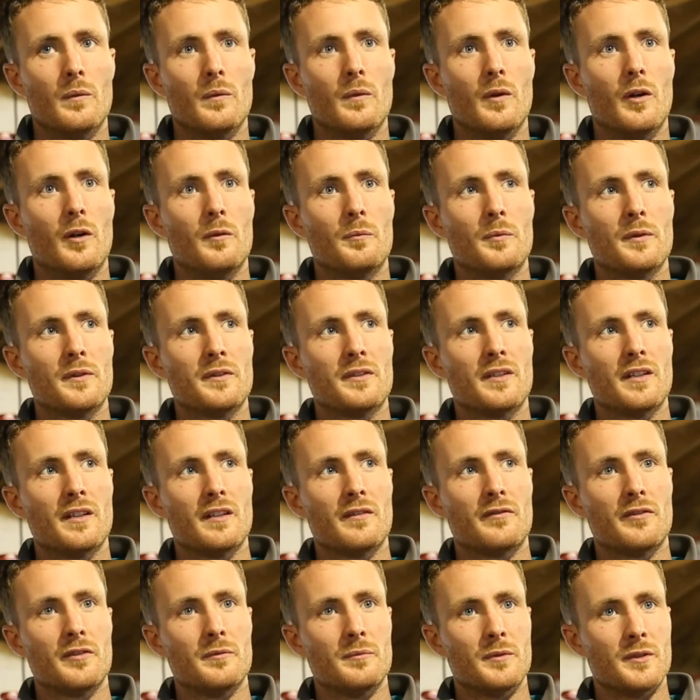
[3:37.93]
Up until a
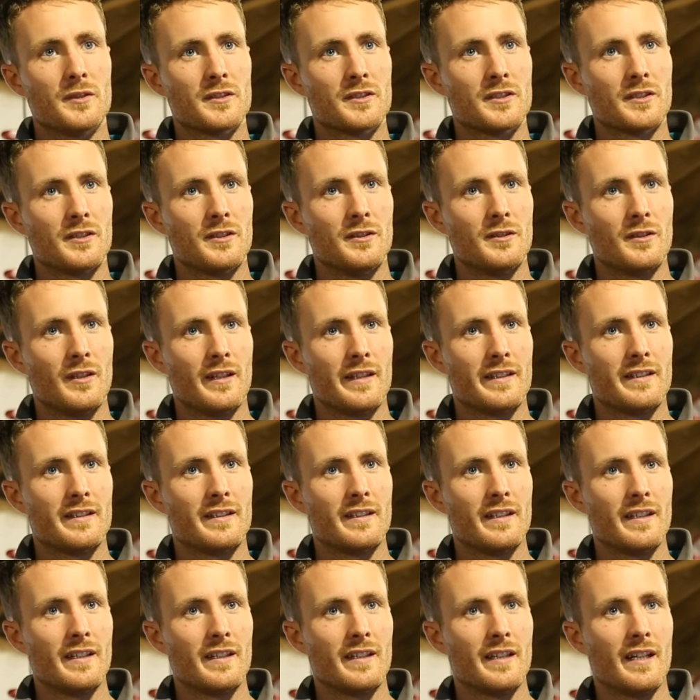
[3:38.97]
few months ago, I
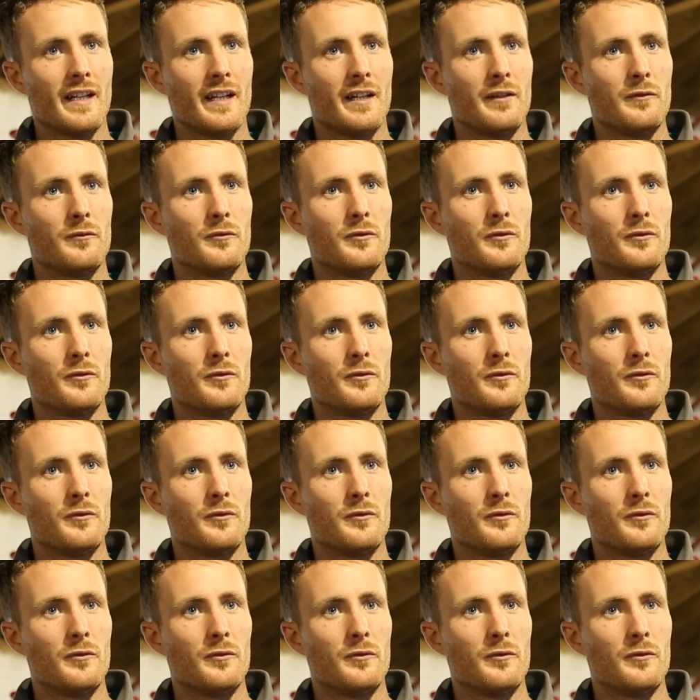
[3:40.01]
did have